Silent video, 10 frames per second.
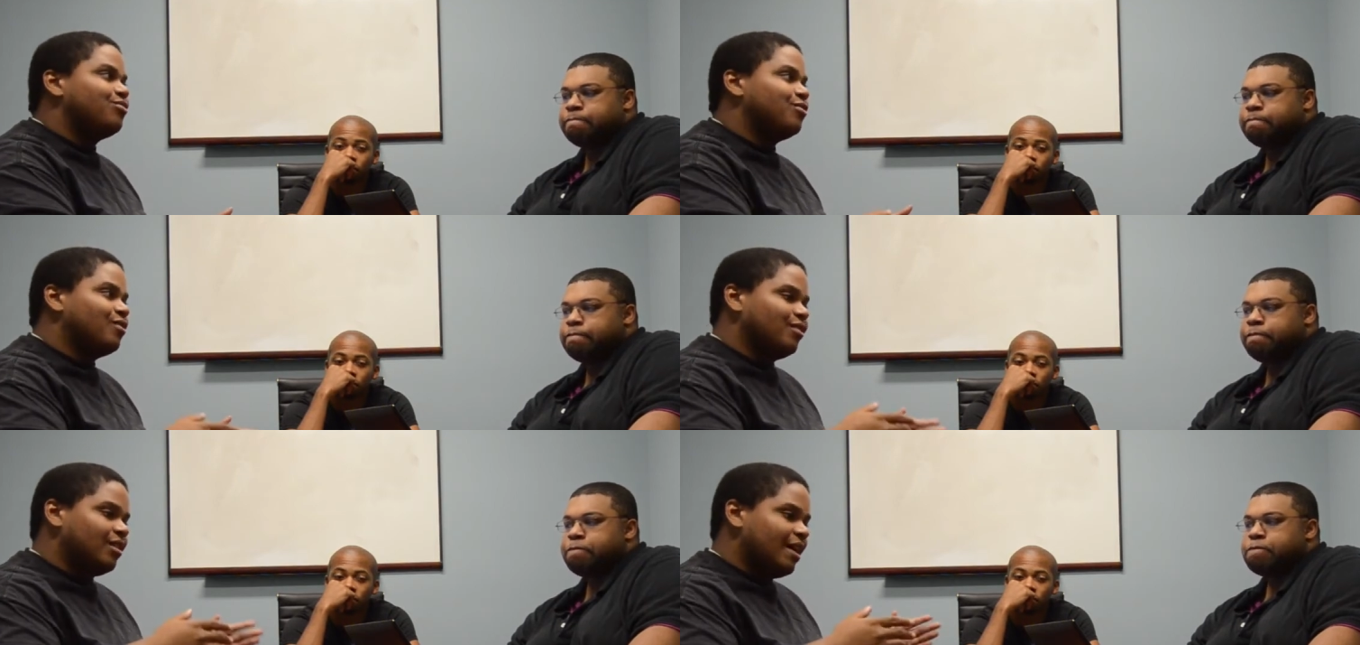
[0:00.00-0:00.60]

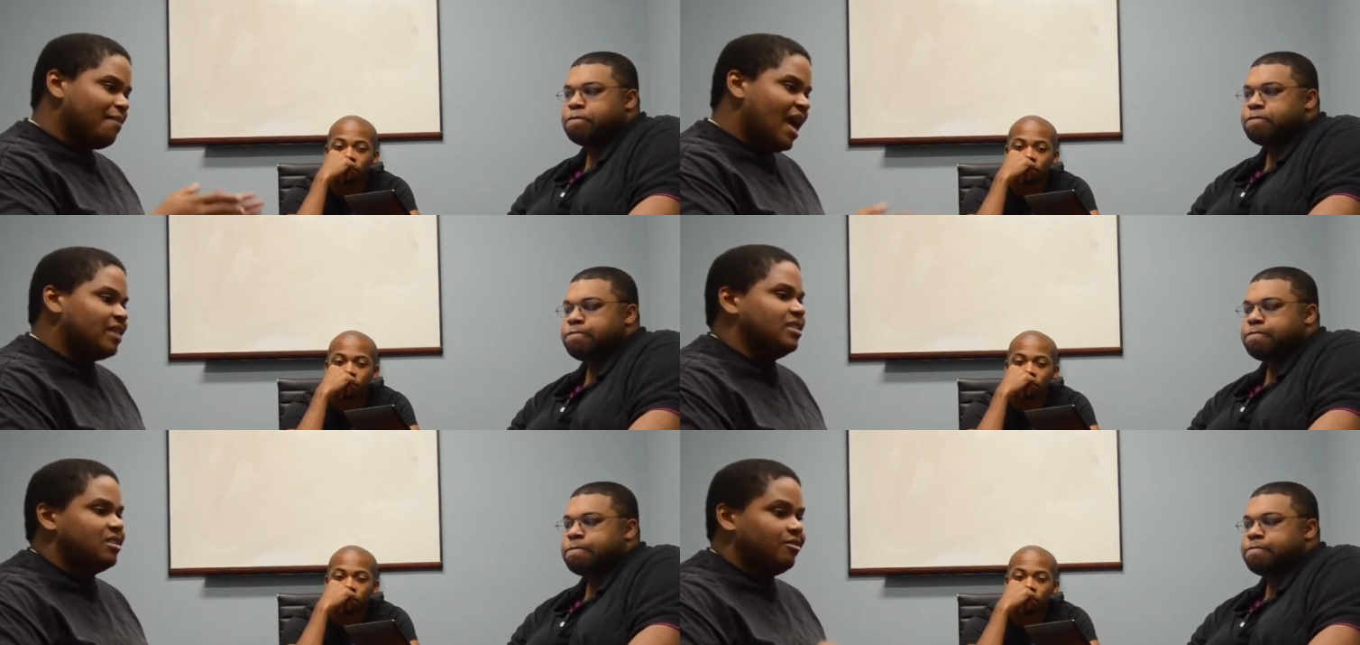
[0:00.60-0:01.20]
Speaker 1: for a
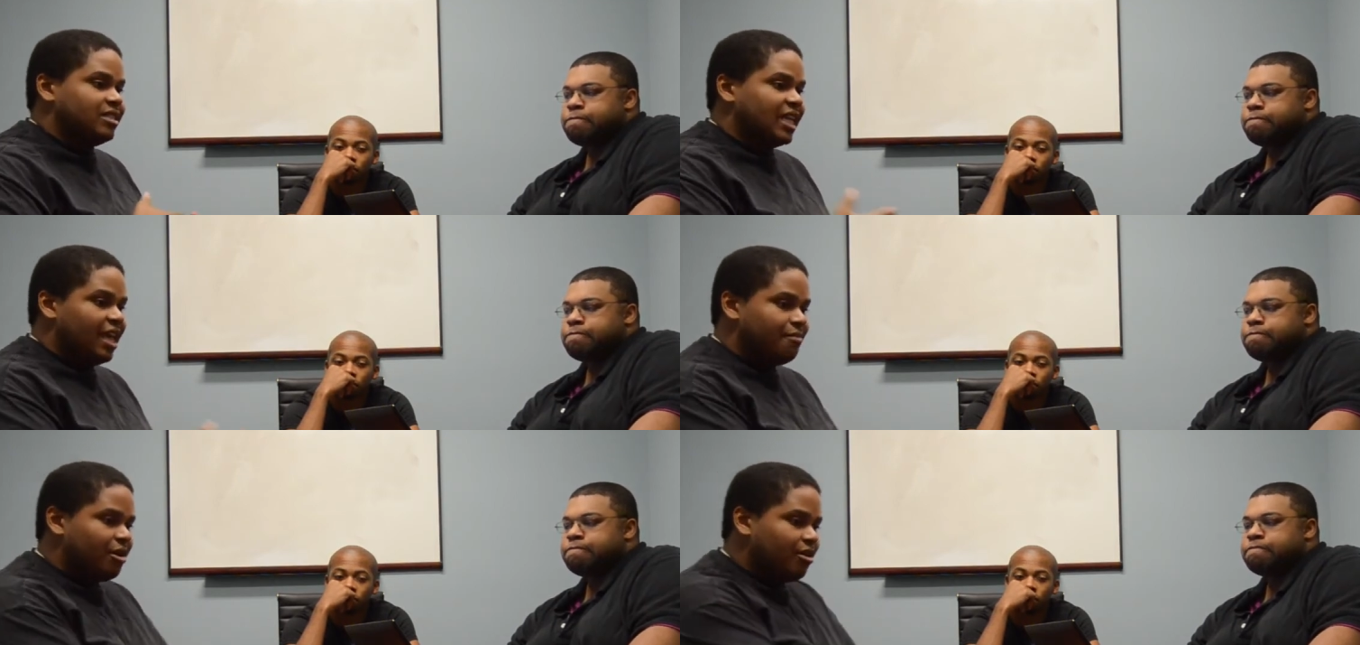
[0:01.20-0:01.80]
maxi series that
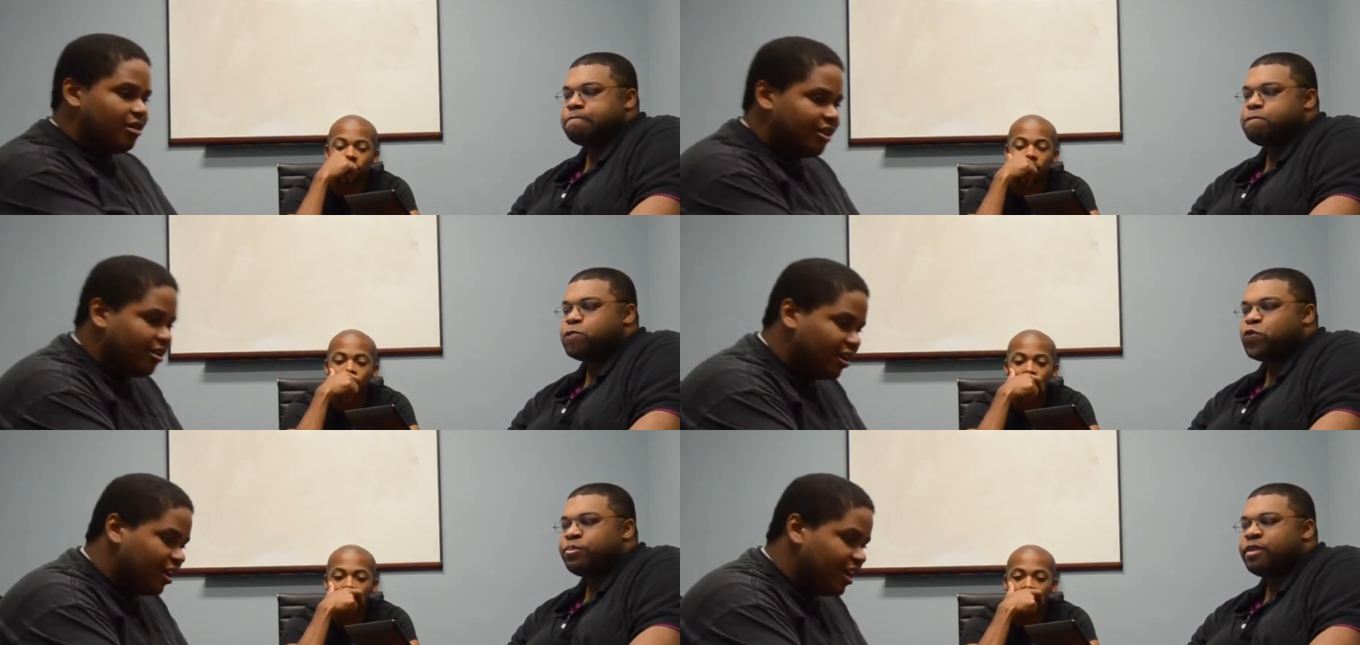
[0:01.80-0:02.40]
came out
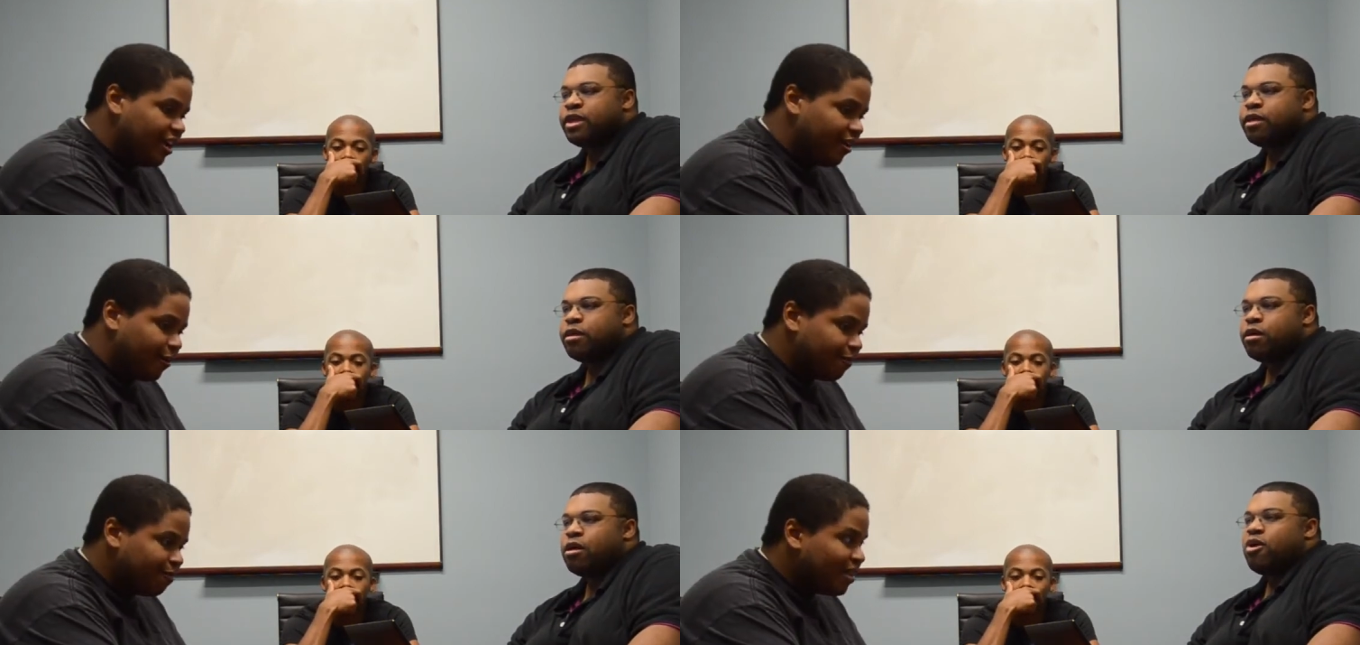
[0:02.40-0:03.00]
earlier in the
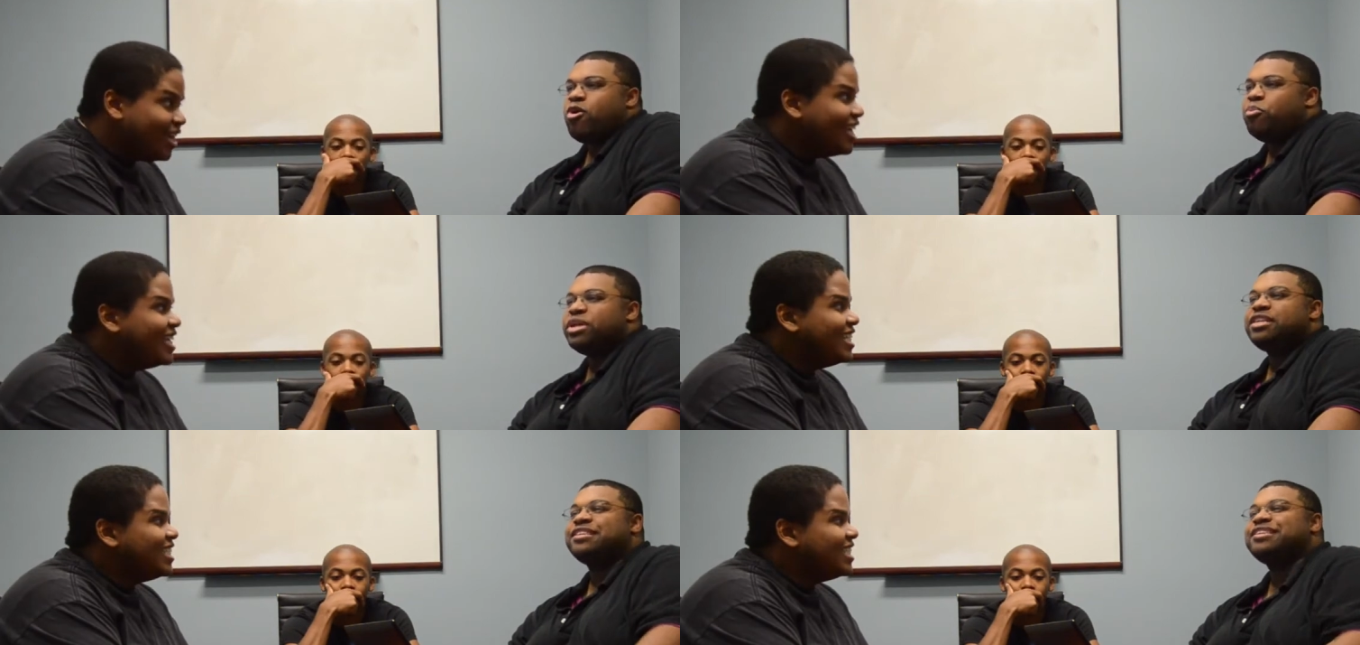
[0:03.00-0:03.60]
year.
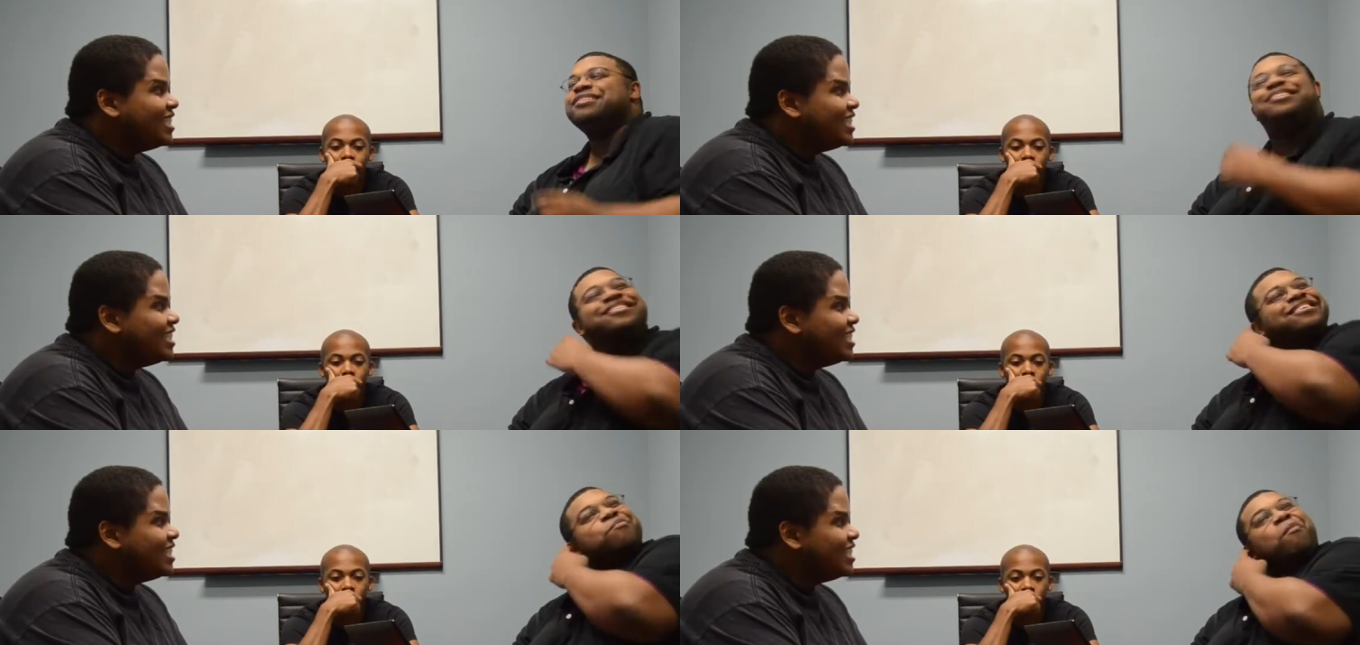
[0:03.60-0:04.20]
Speaker 2: But does it
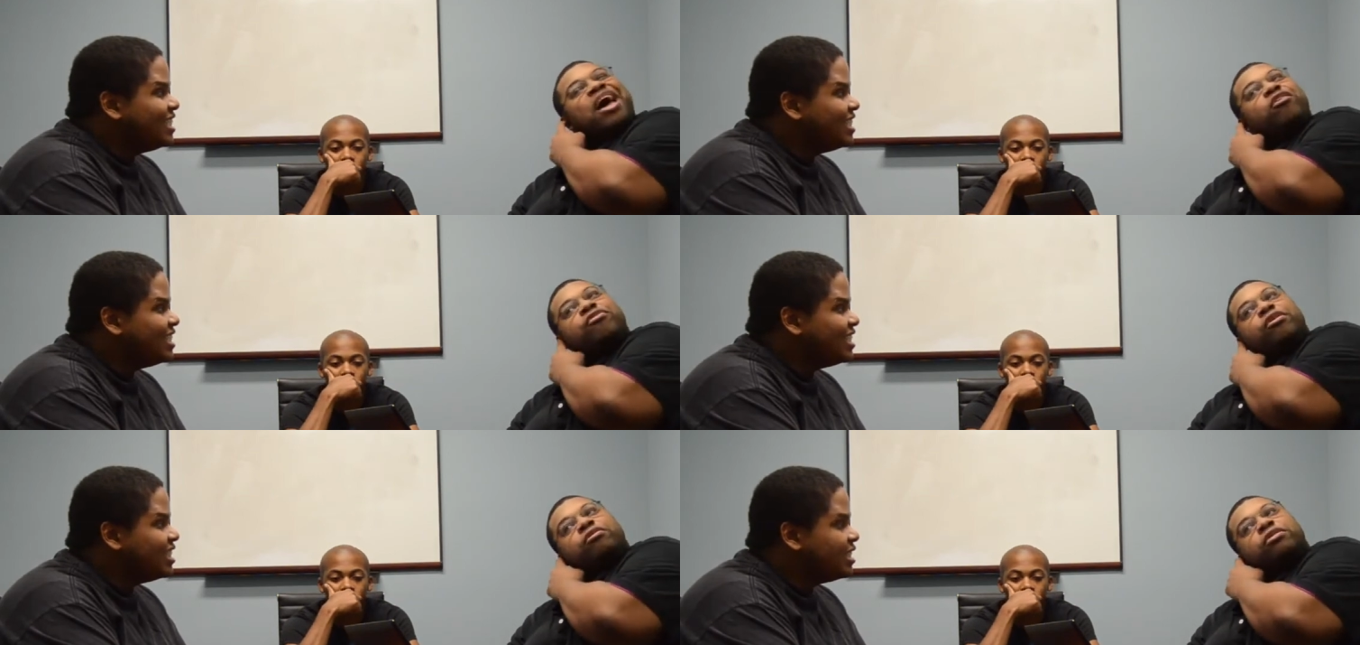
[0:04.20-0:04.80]
does it matter
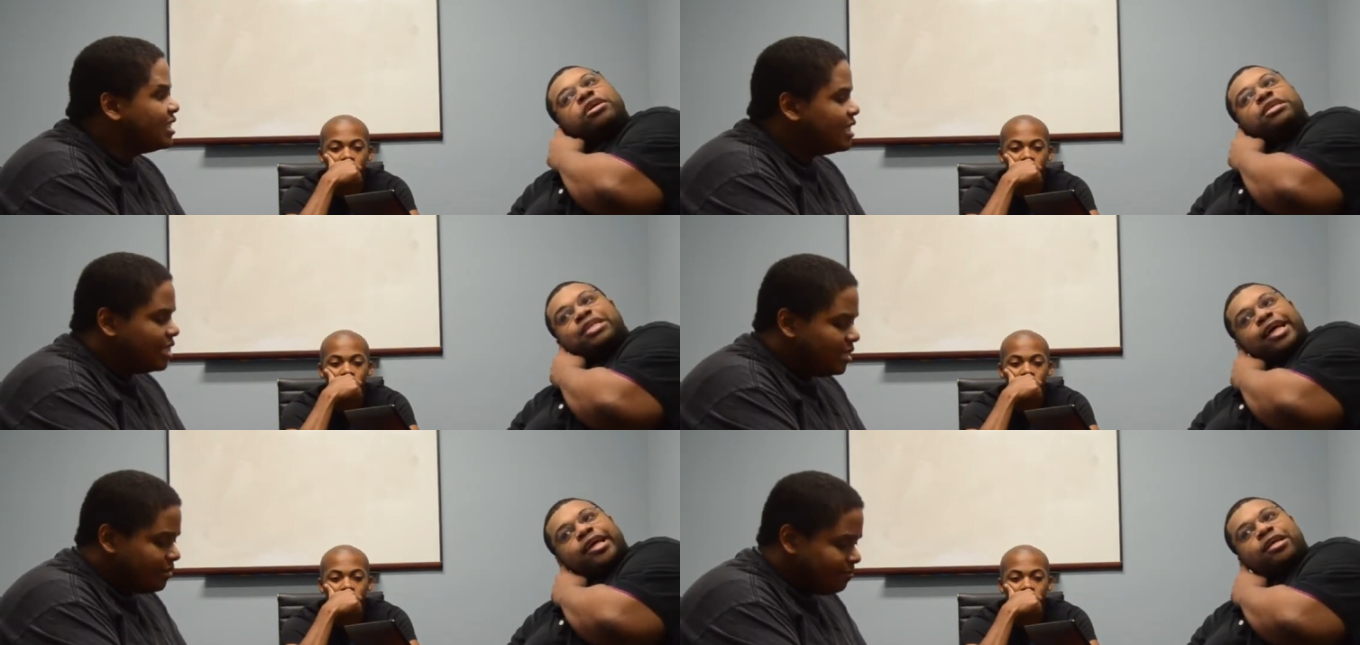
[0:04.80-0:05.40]
though? Because
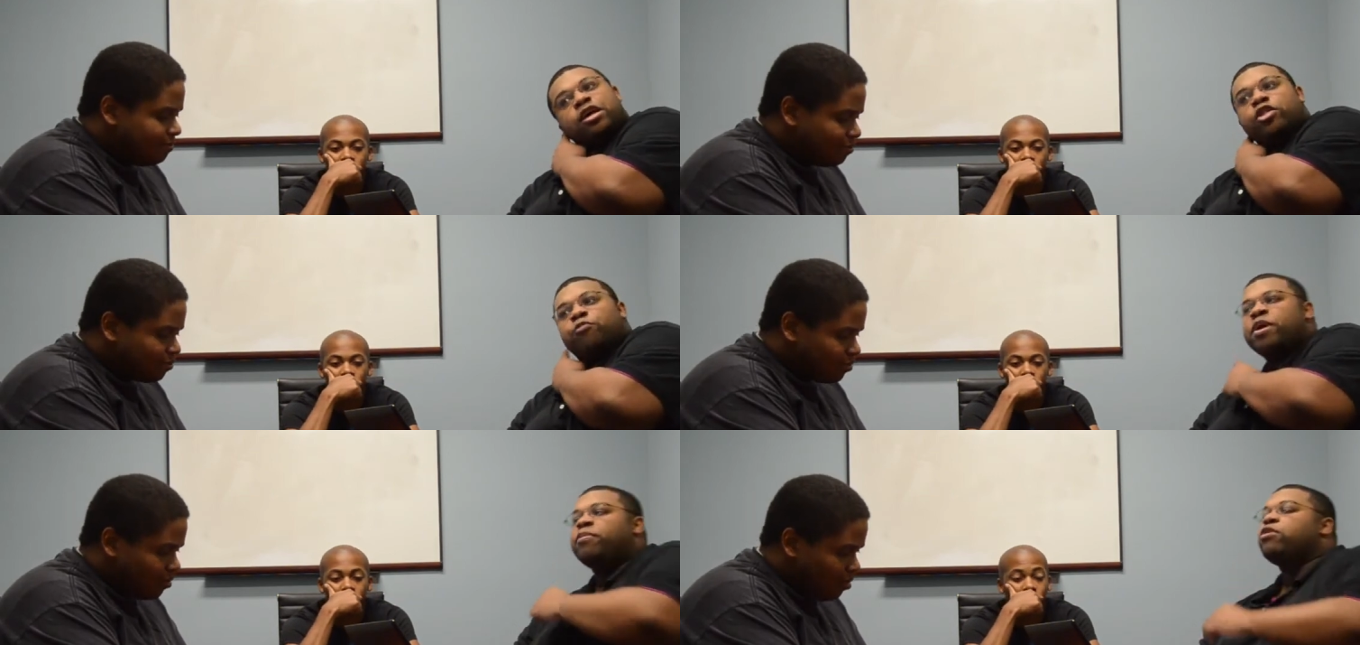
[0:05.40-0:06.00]
like the people